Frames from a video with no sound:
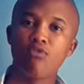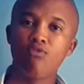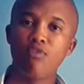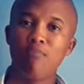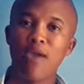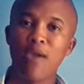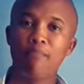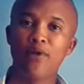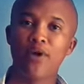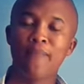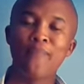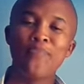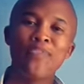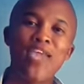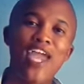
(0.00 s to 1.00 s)

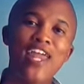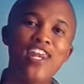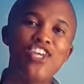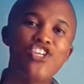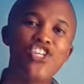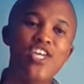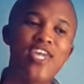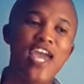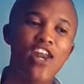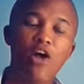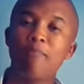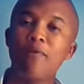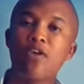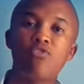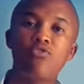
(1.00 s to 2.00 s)
Remember, energy
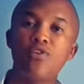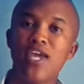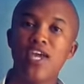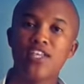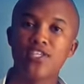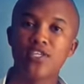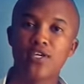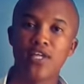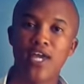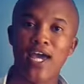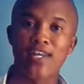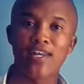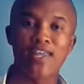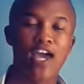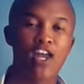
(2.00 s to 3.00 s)
cannot be created
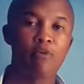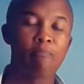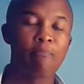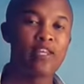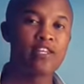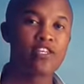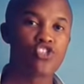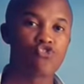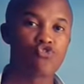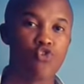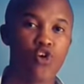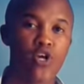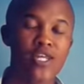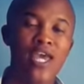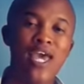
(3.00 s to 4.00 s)
and it cannot be
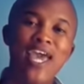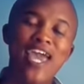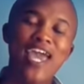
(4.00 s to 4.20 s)
destroyed.